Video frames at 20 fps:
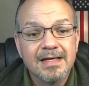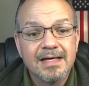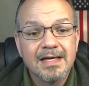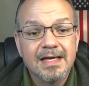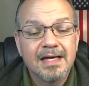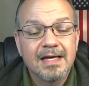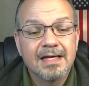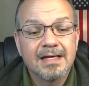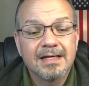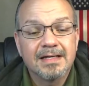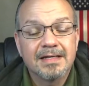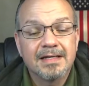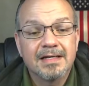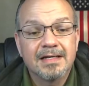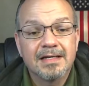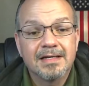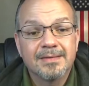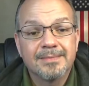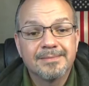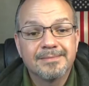
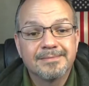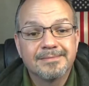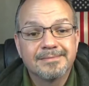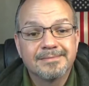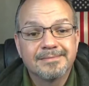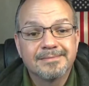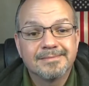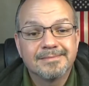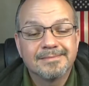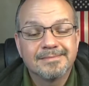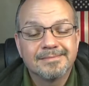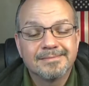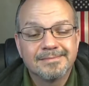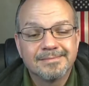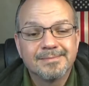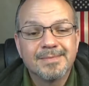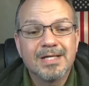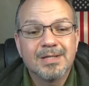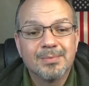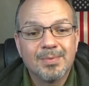and
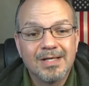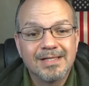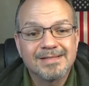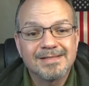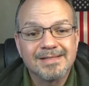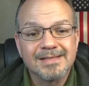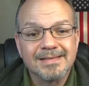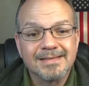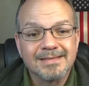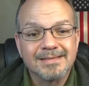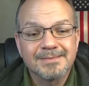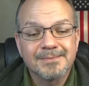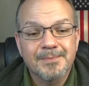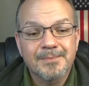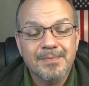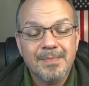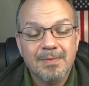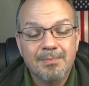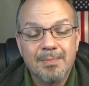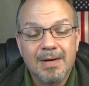be a blessing.
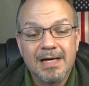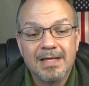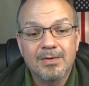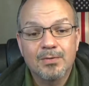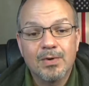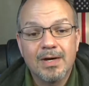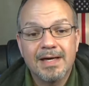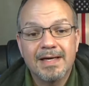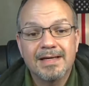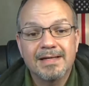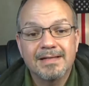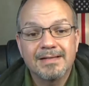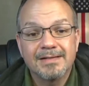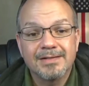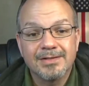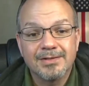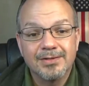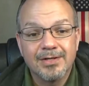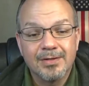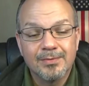By the way,
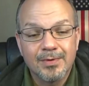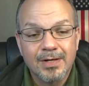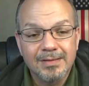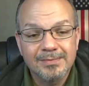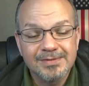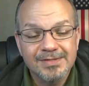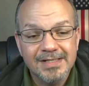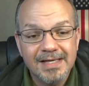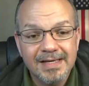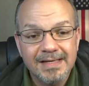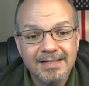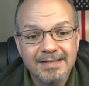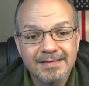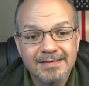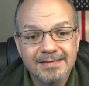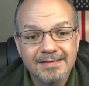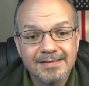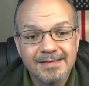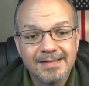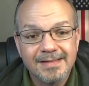you know what I'm saying.
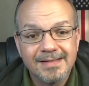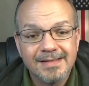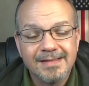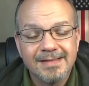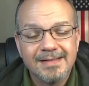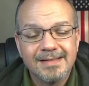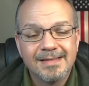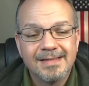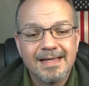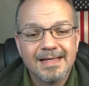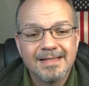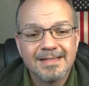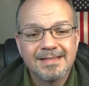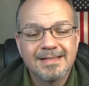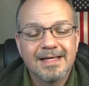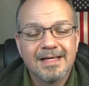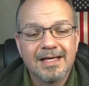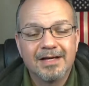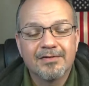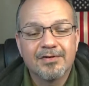
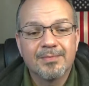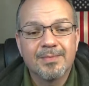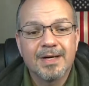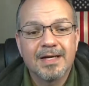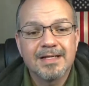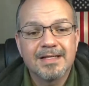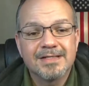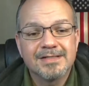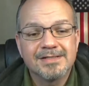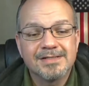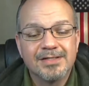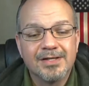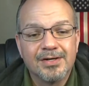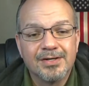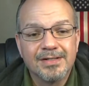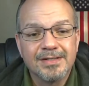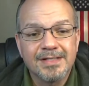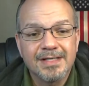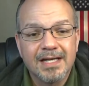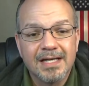Tell everybody that you know
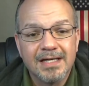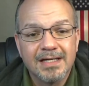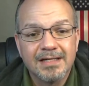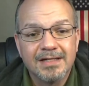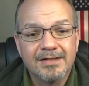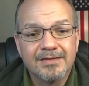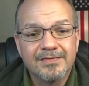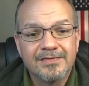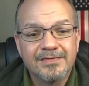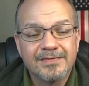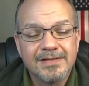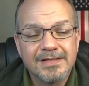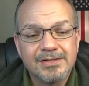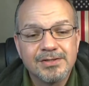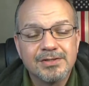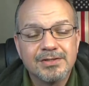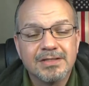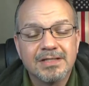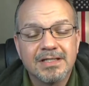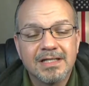and you love, that
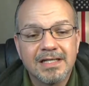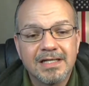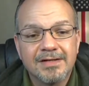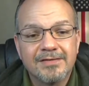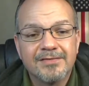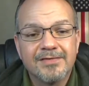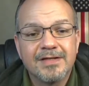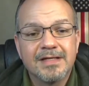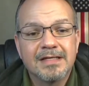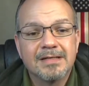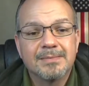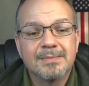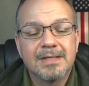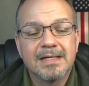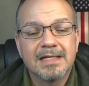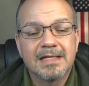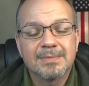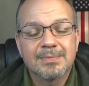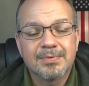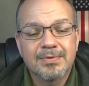you love them
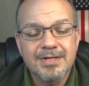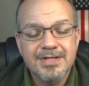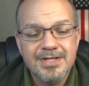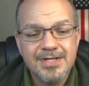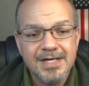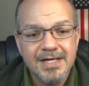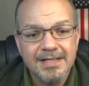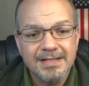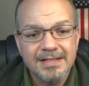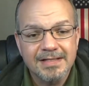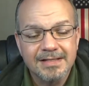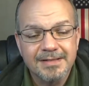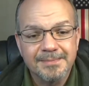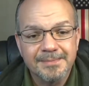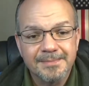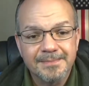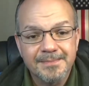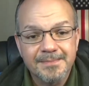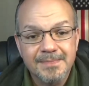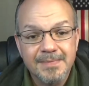and appreciate
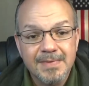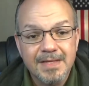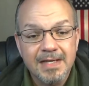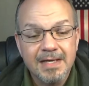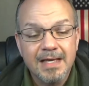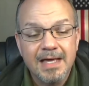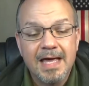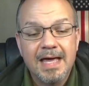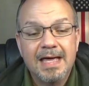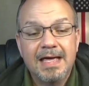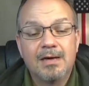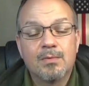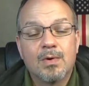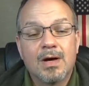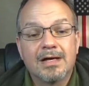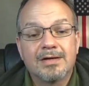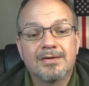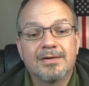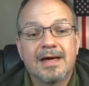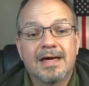them. Hey, and
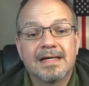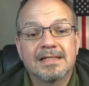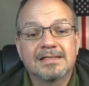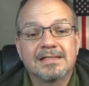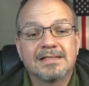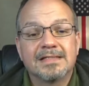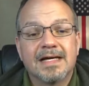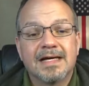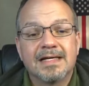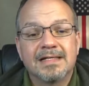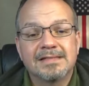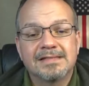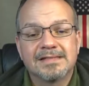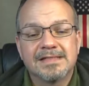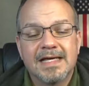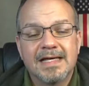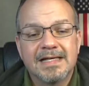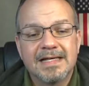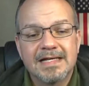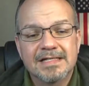while you're at it tonight,
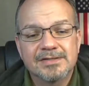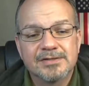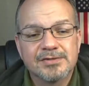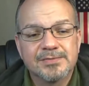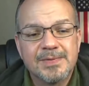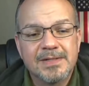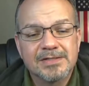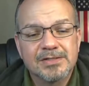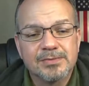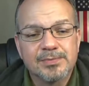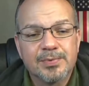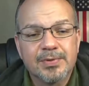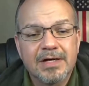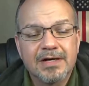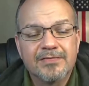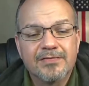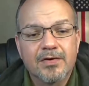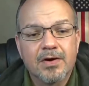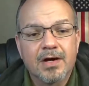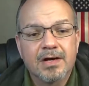say an extra special prayer
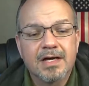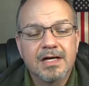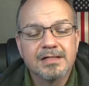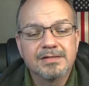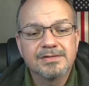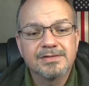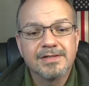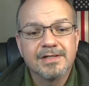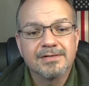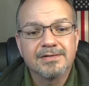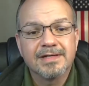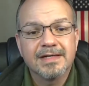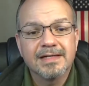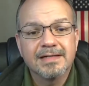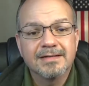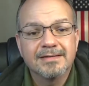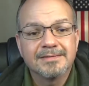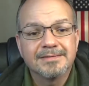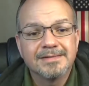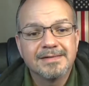for our country,
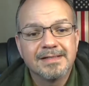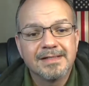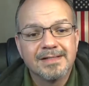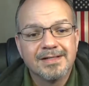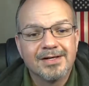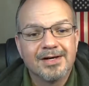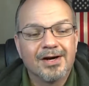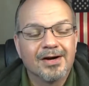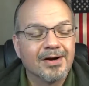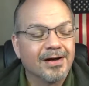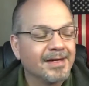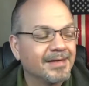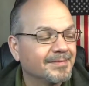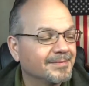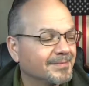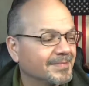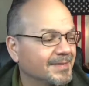okay? All right.